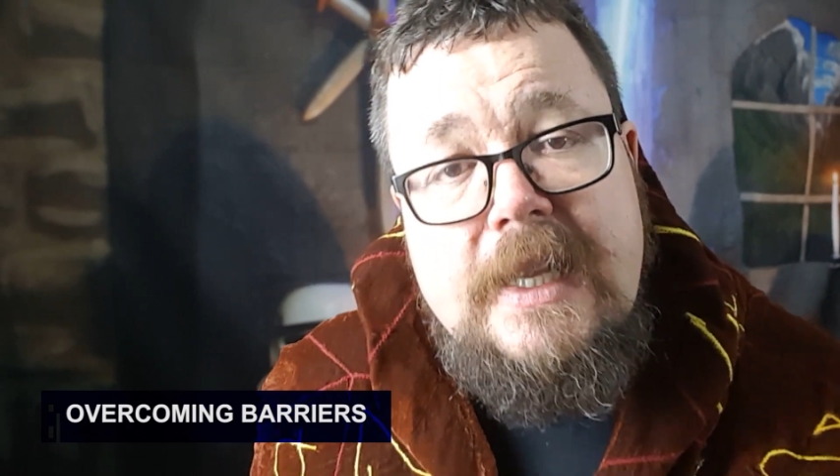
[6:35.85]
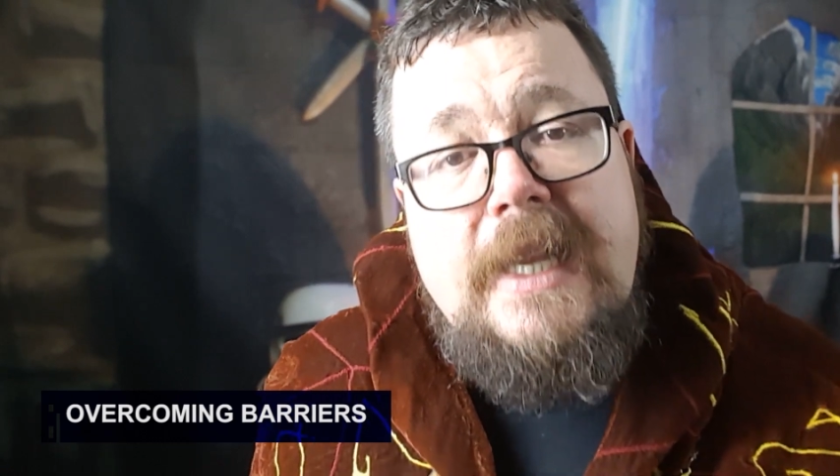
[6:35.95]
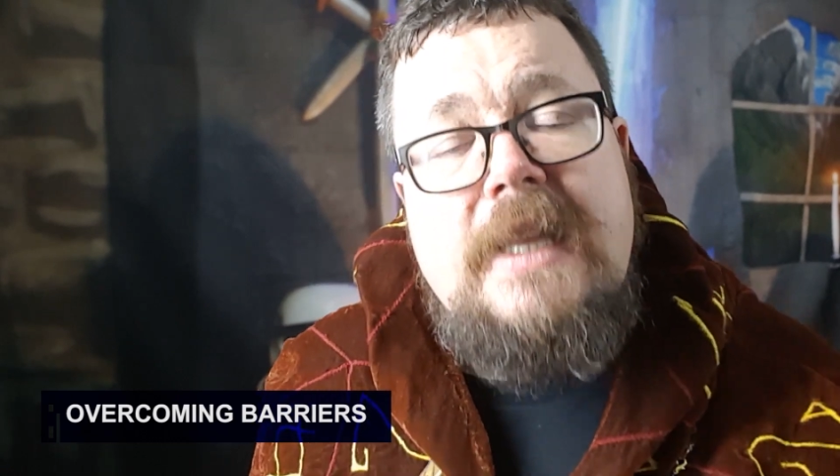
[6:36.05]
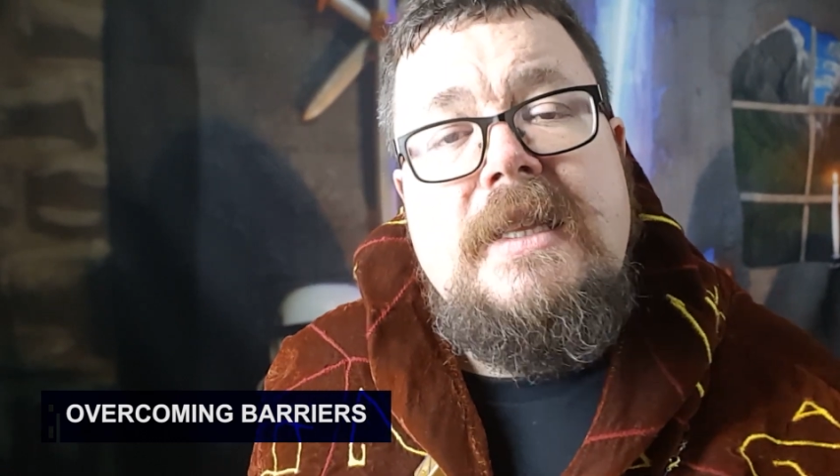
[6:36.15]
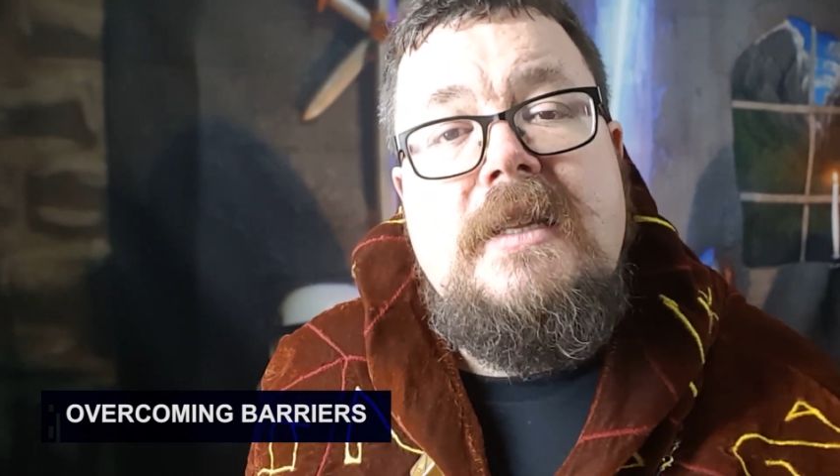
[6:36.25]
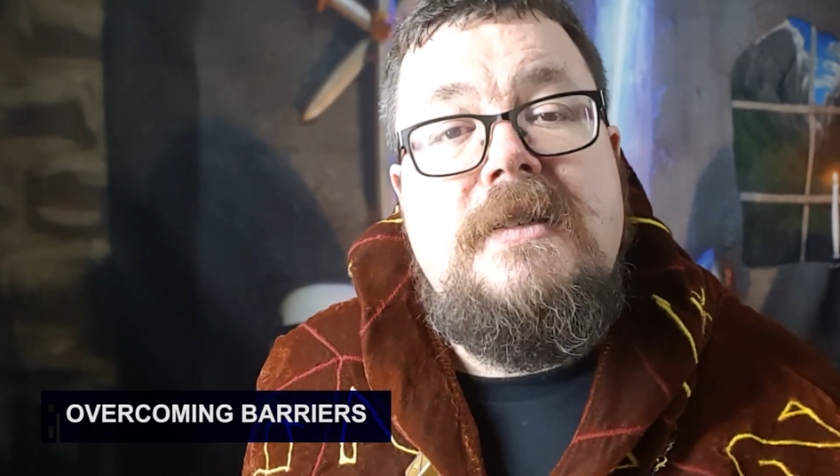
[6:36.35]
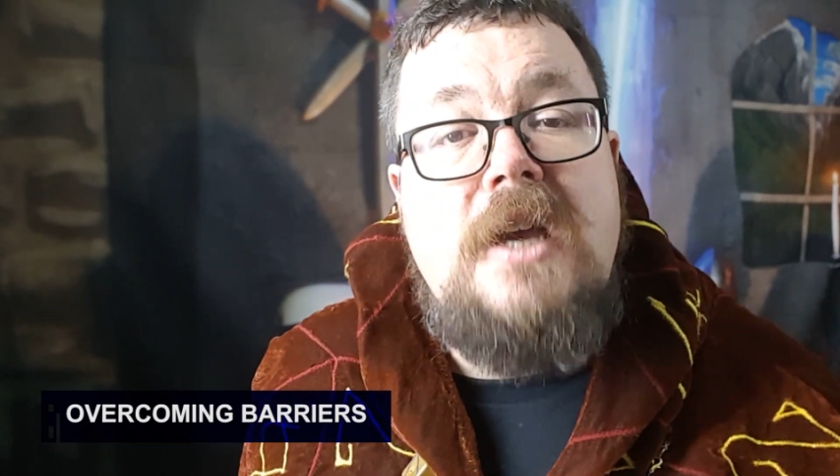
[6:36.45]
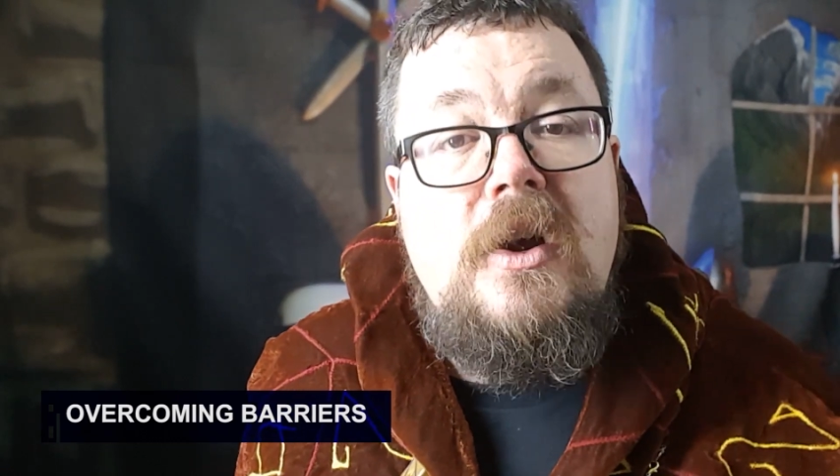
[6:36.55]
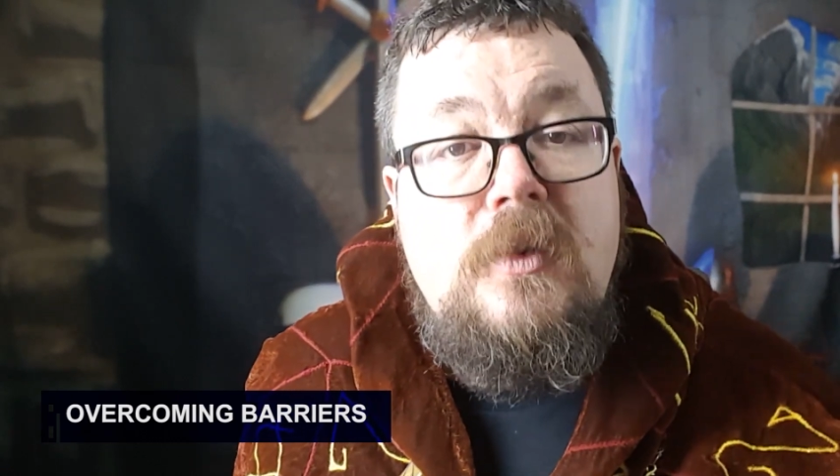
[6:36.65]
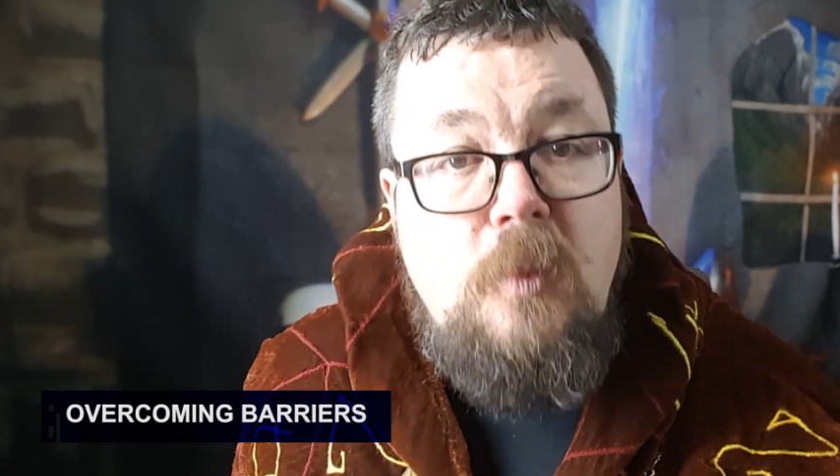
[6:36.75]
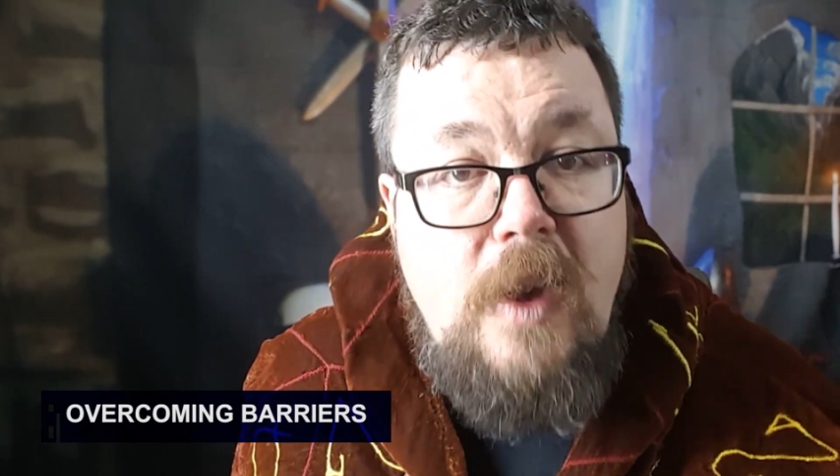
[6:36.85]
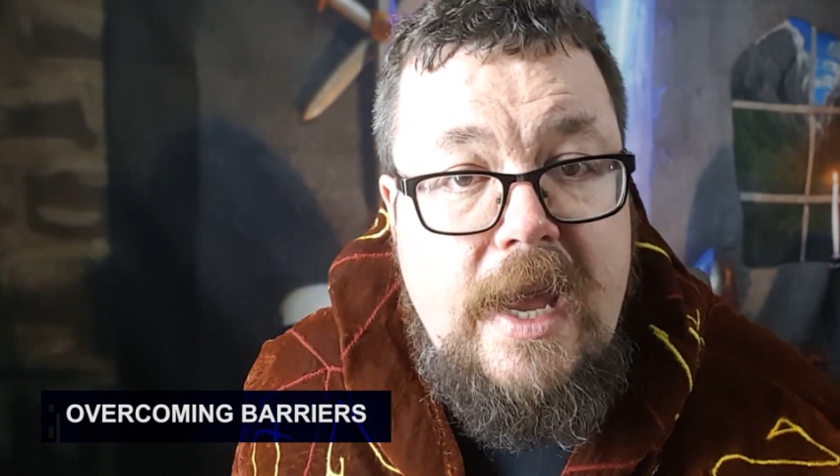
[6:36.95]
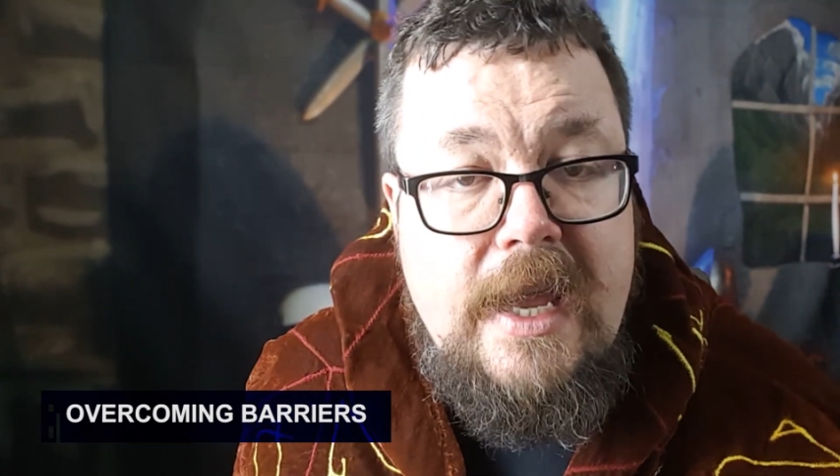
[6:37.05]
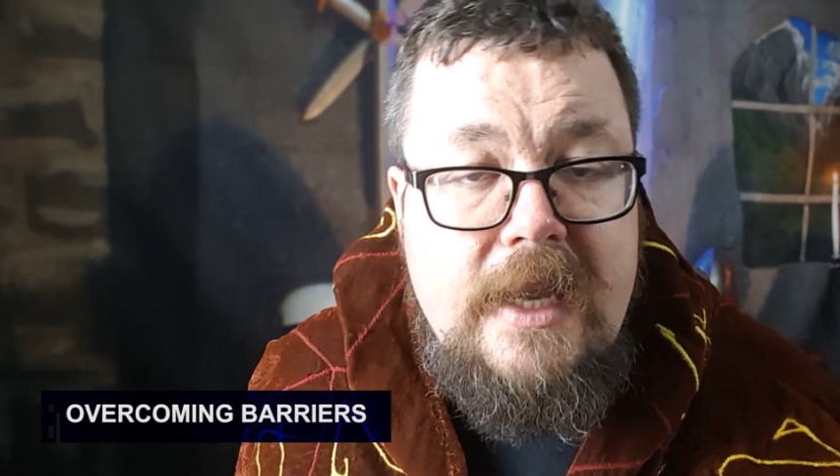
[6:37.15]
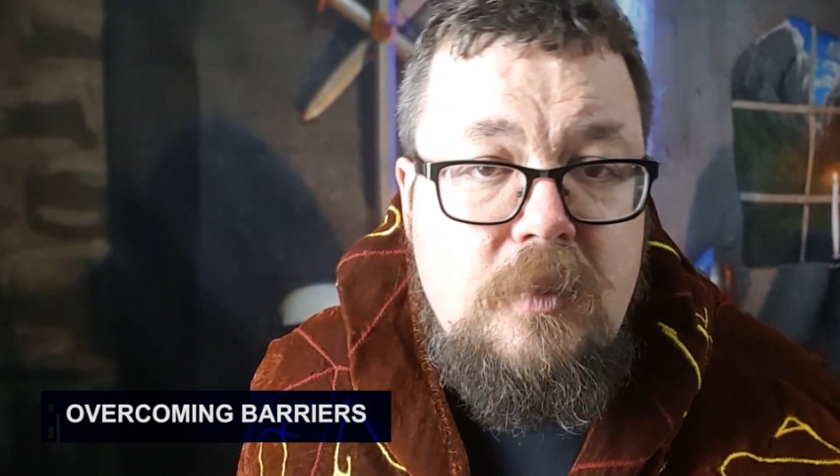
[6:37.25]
In its own way,